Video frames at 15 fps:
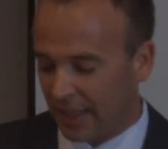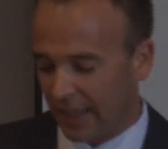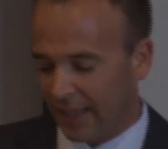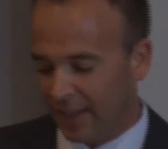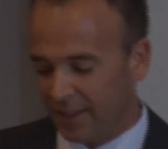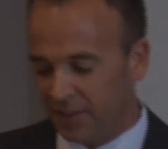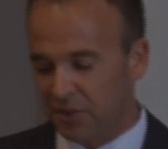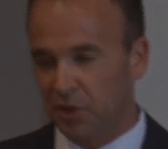
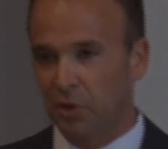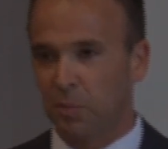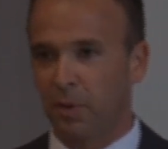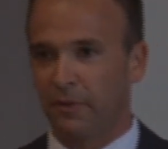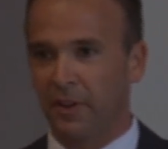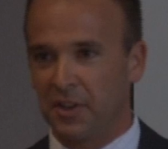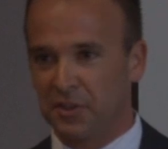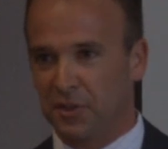and to
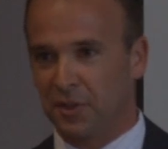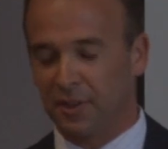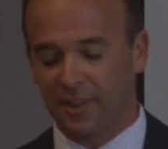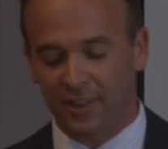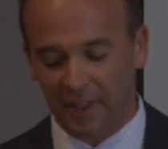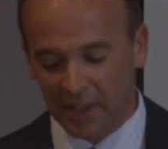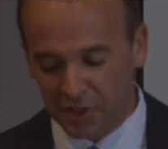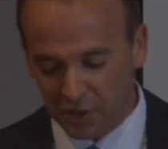Professor
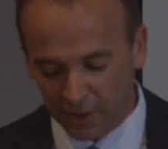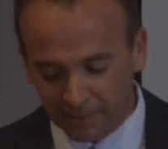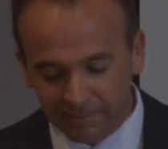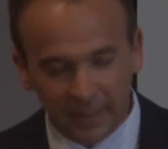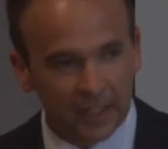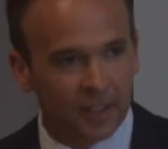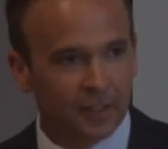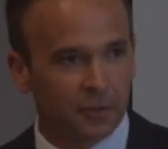Glazier
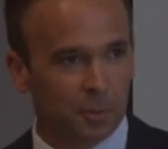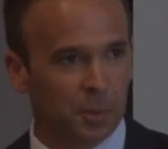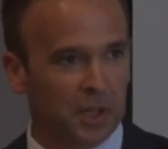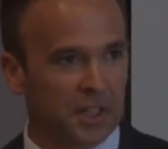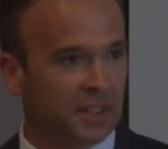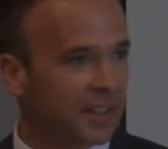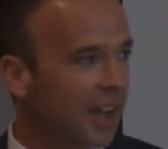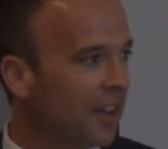for
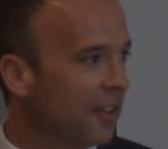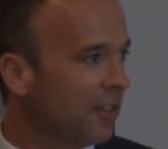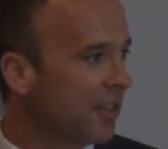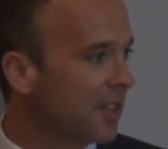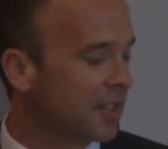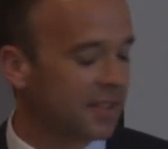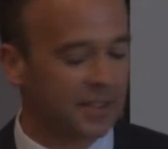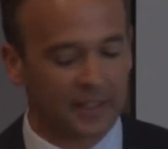putting together
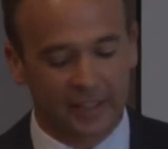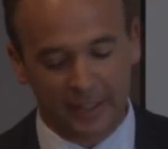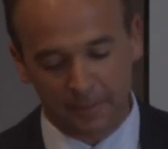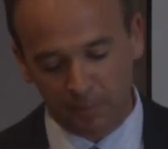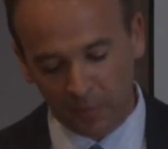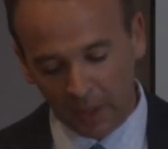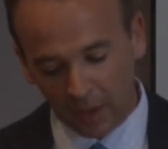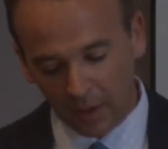this
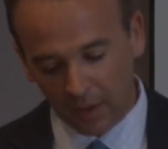um,